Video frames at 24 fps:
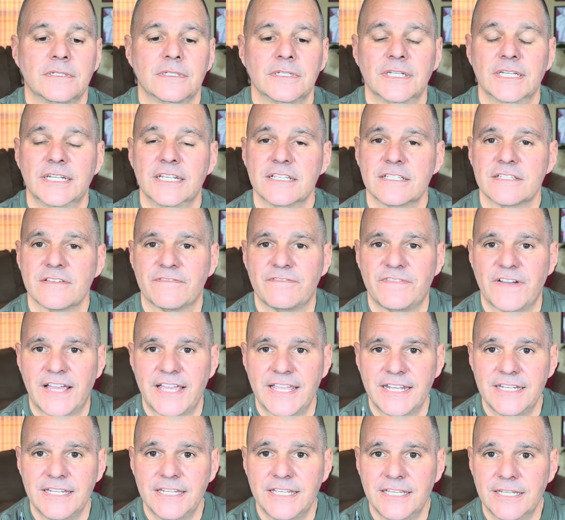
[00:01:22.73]
It is a
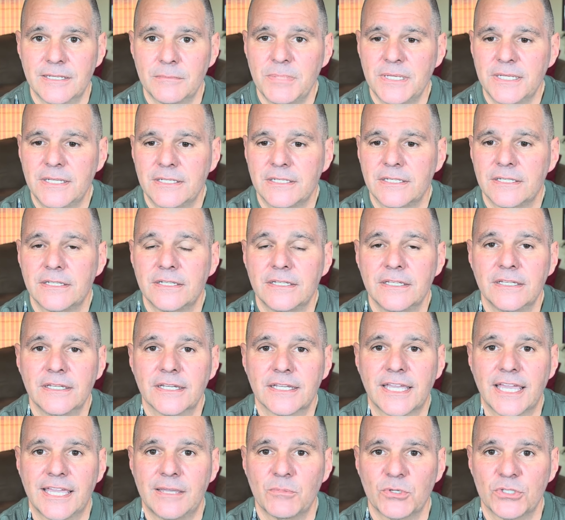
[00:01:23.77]
fine nib.
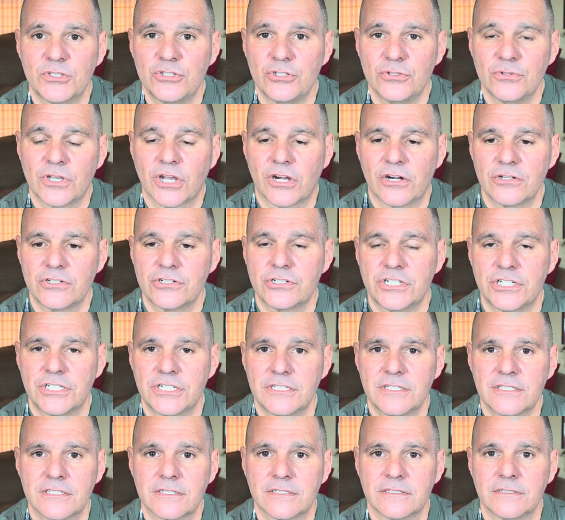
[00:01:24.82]
It came with 2
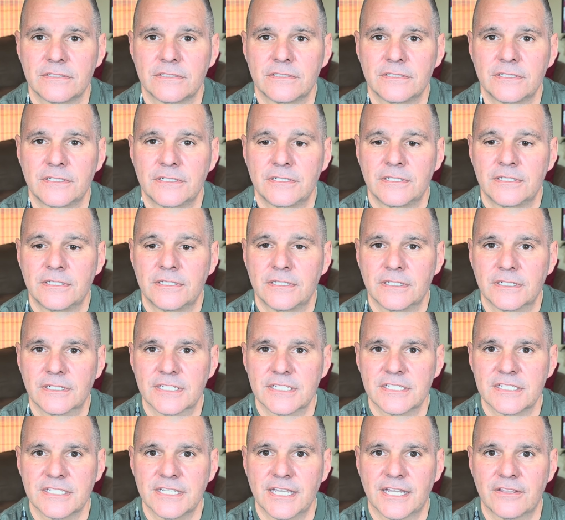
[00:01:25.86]
cartridges.
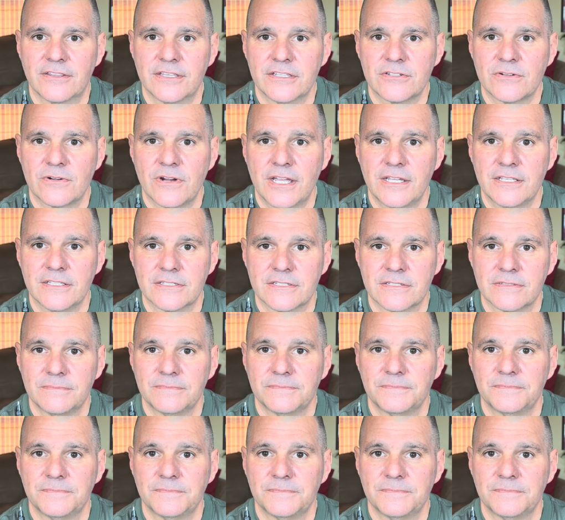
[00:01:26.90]
Let's see how this writes.